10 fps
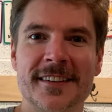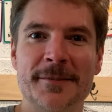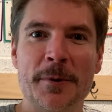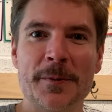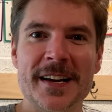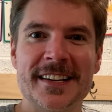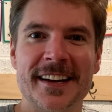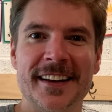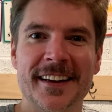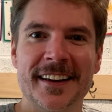did what we
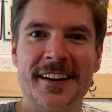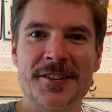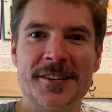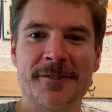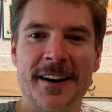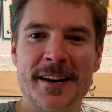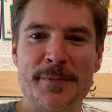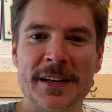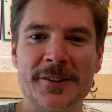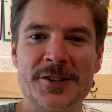did, and she's ready to
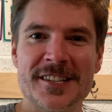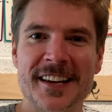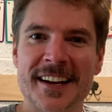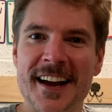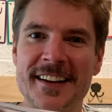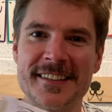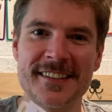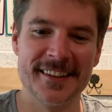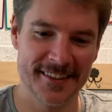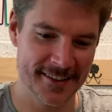build just like us.